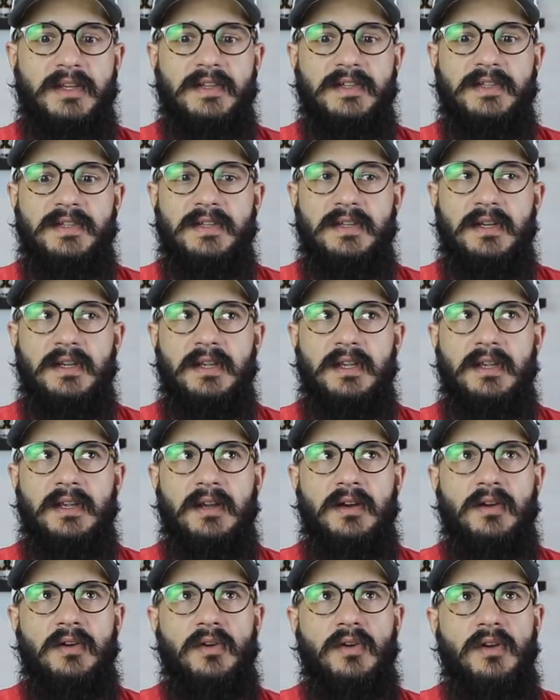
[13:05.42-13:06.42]
this
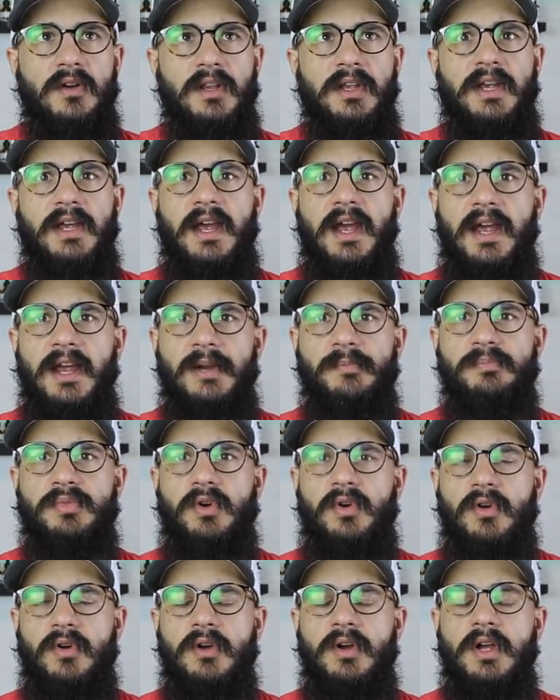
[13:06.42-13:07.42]
early
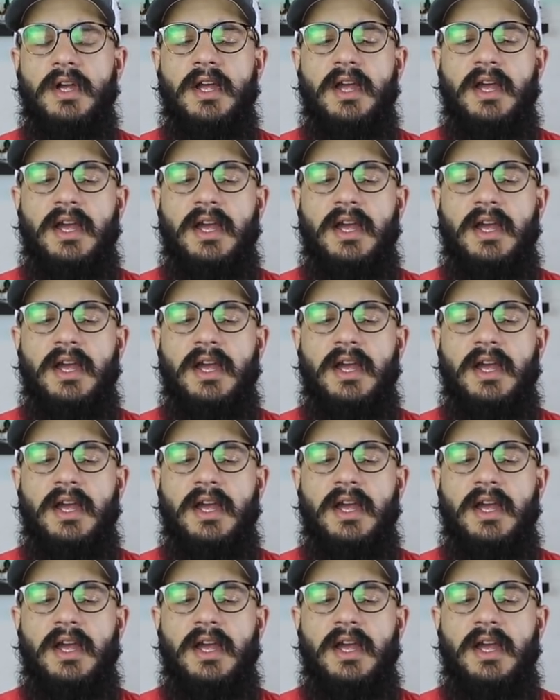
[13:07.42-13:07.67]
April,